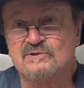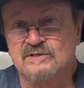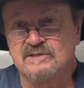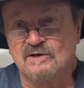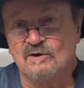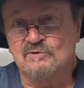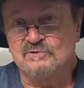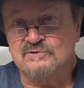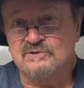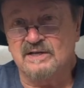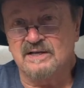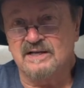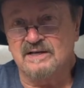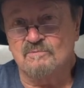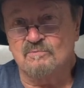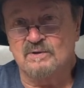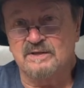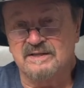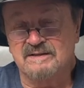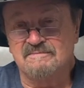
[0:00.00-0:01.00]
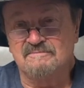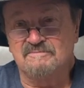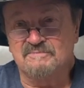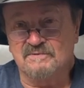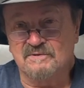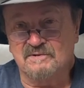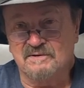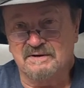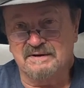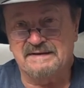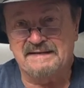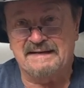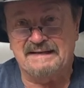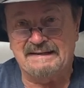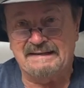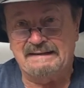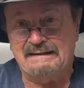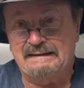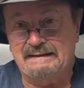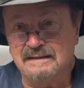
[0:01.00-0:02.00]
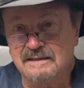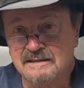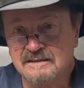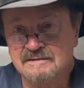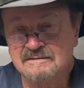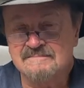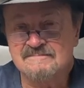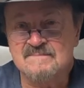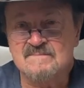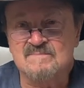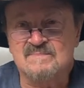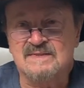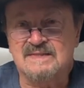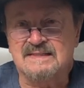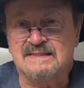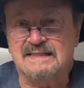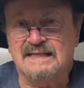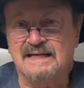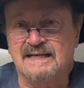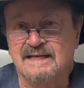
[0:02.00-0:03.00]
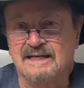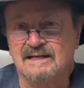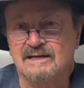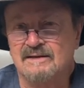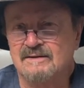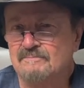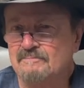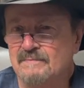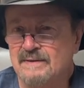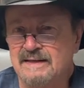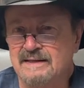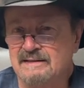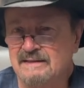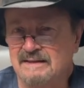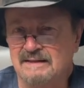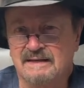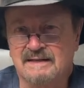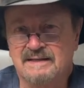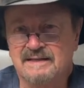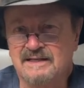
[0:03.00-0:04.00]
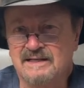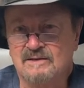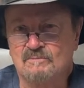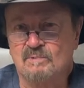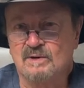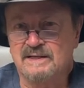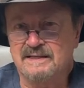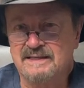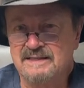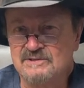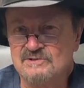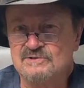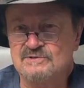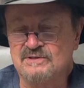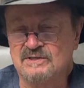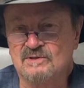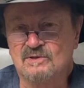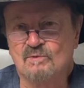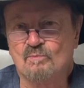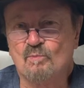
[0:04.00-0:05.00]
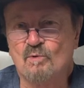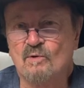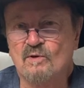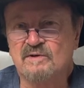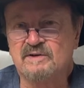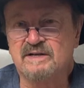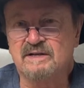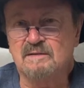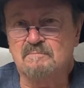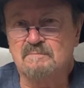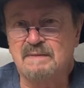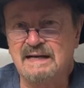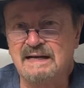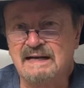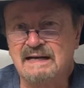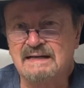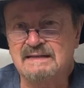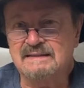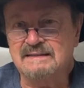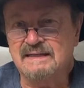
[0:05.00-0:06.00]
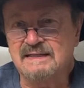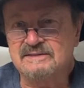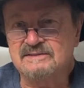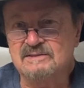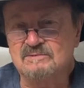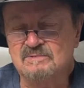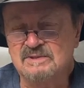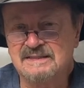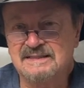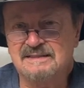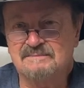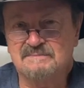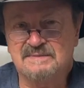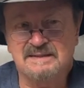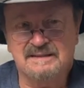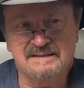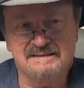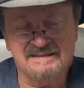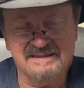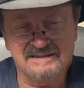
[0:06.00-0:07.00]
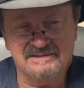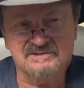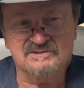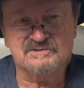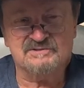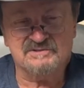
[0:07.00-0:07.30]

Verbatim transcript: negotiated with him for a day and made little headway. He still wanted it back, and I said, "Well, let me just